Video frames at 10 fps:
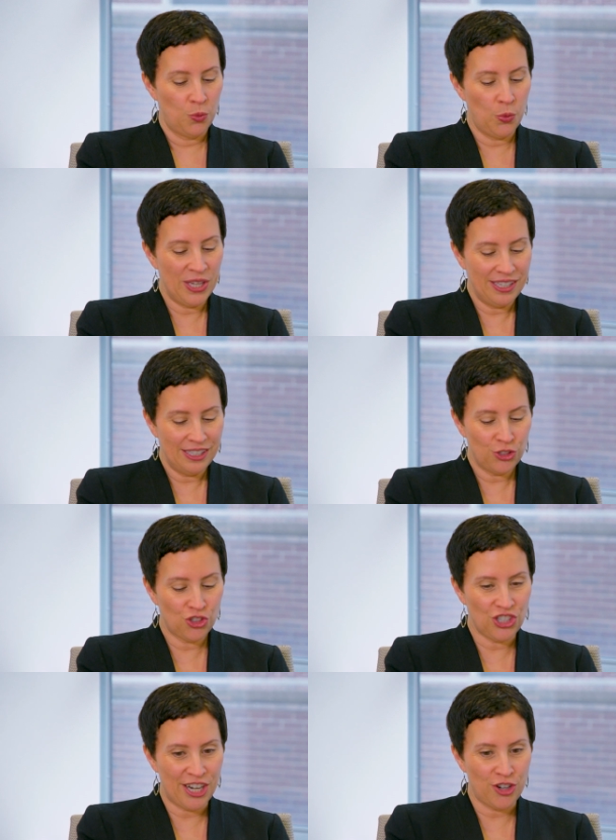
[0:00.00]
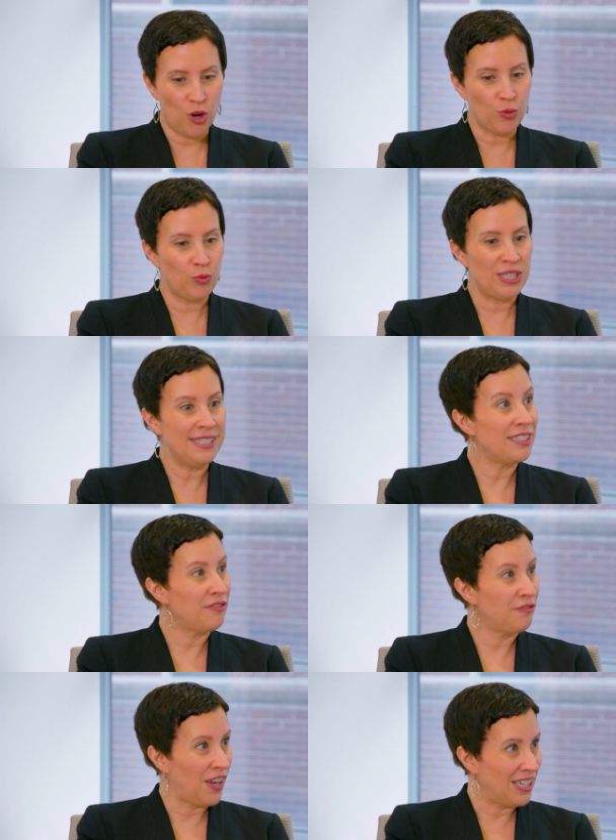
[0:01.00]
we share our
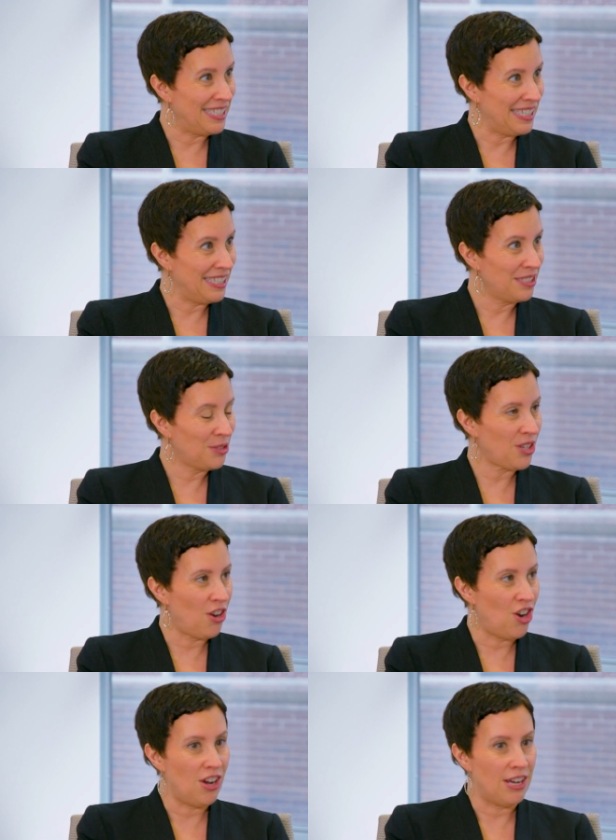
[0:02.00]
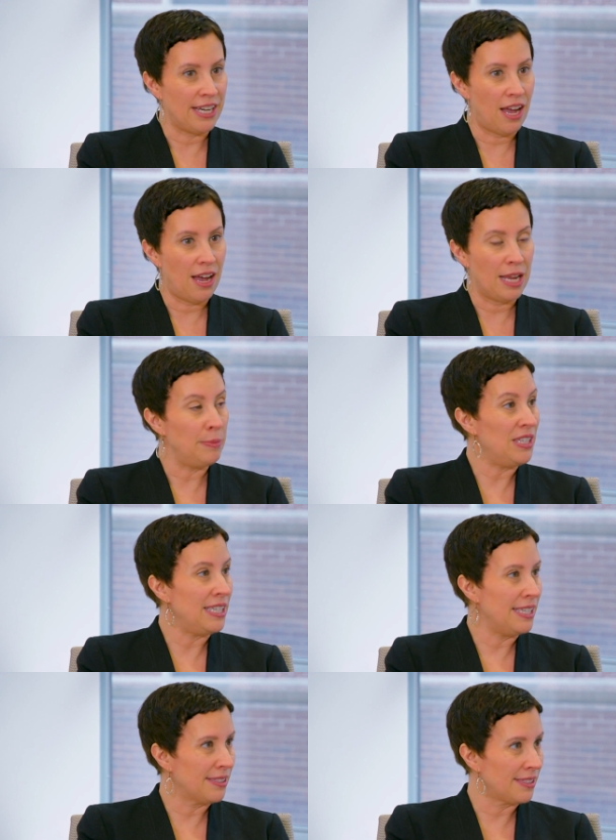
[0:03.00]
recent findings on
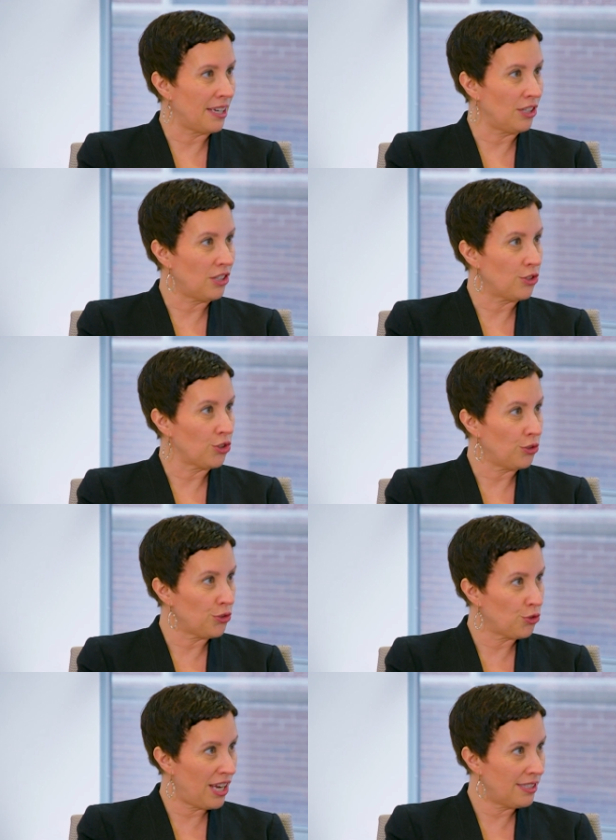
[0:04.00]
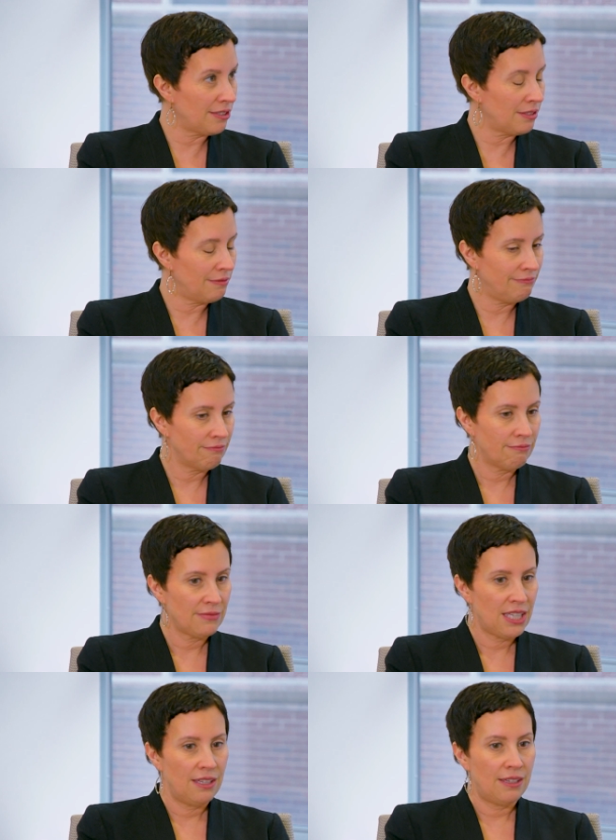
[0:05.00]
IBD and psychological stress
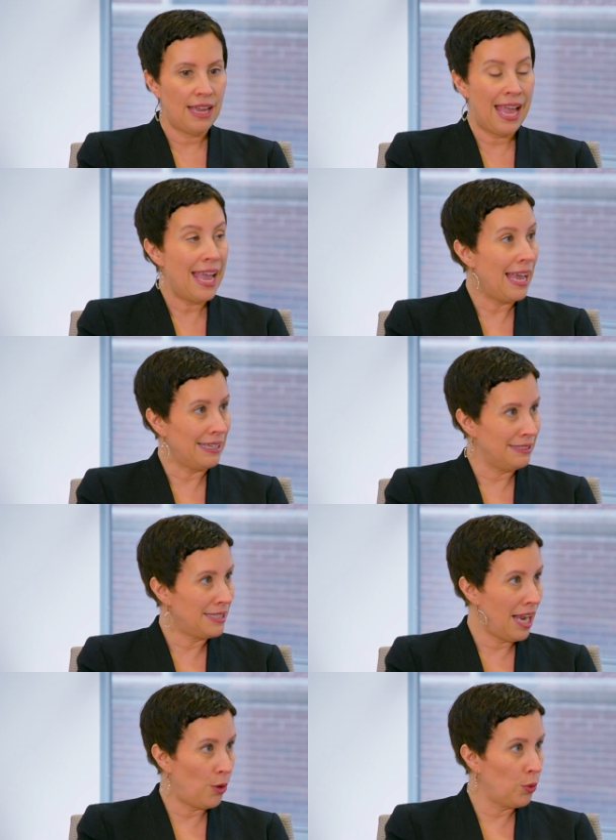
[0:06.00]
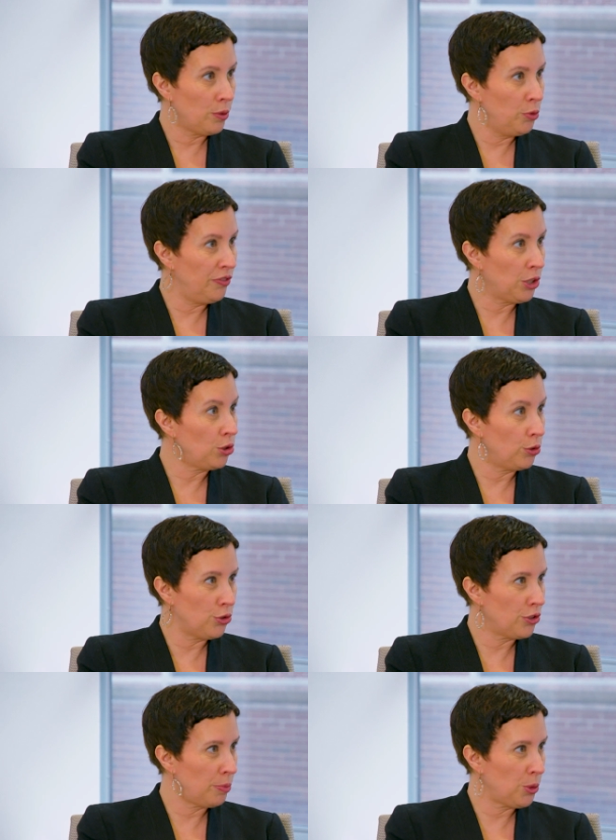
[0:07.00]
and how we're moving closer
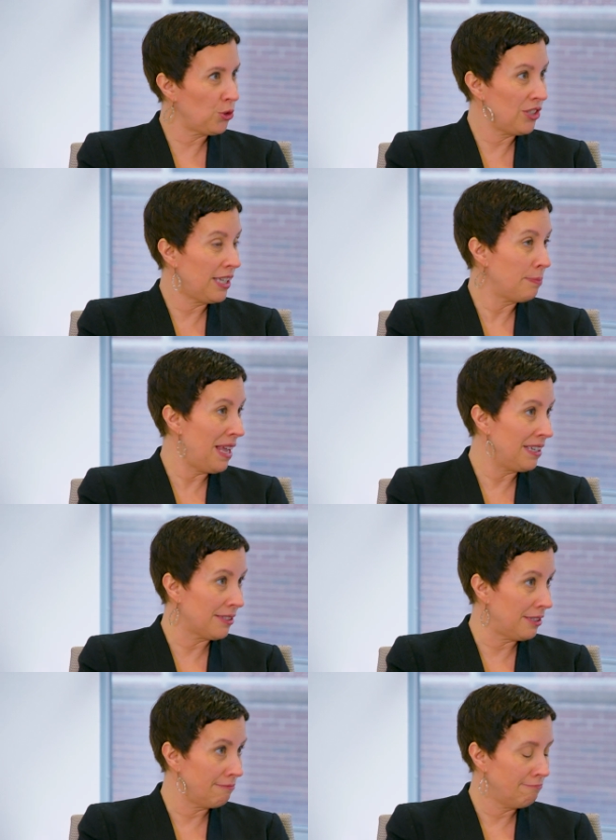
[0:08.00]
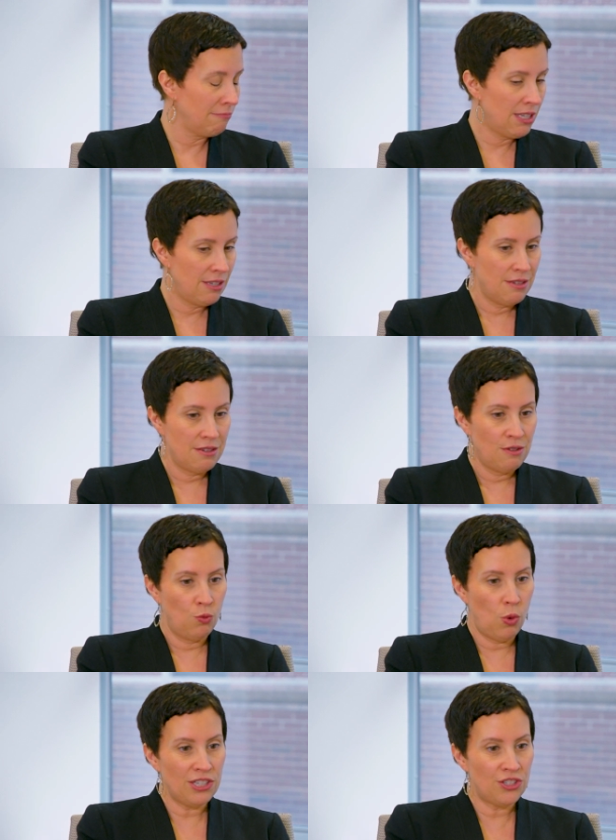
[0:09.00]
to personalized medicine.
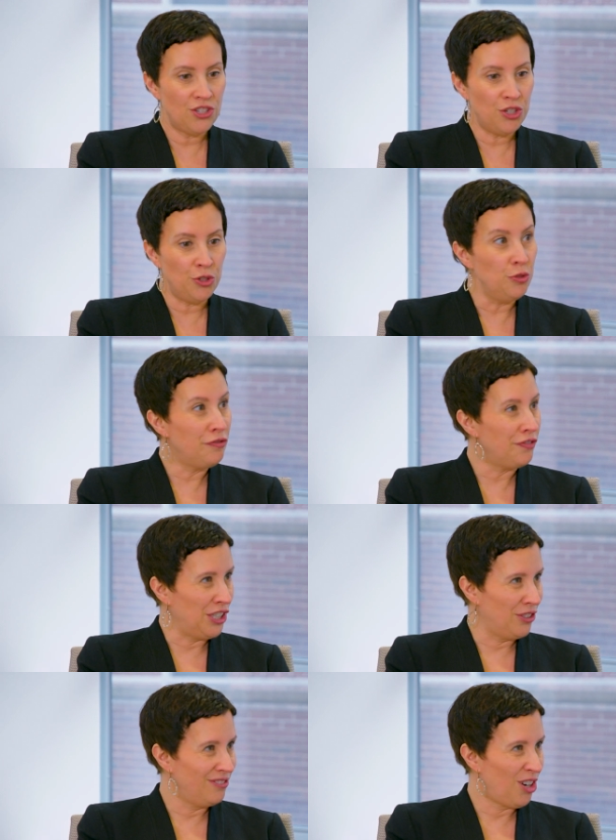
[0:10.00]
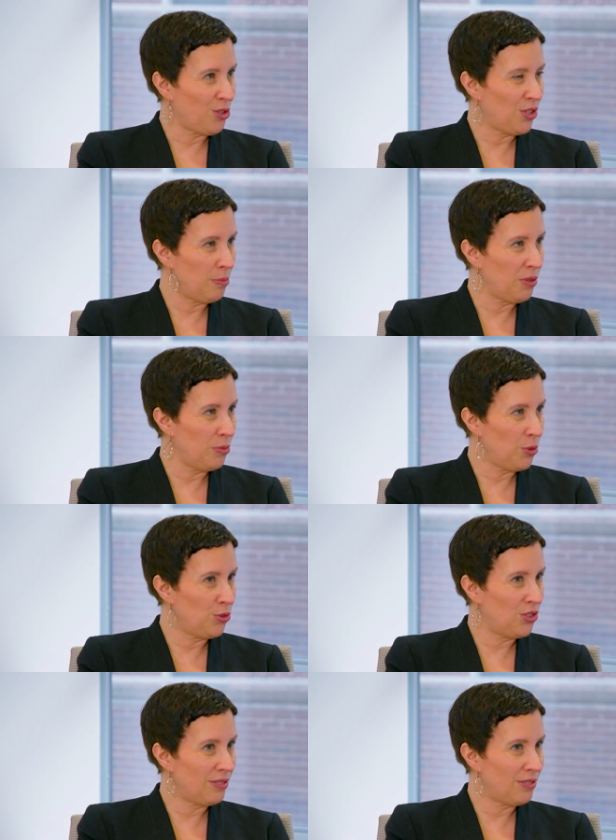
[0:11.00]
What do you feel are some of the most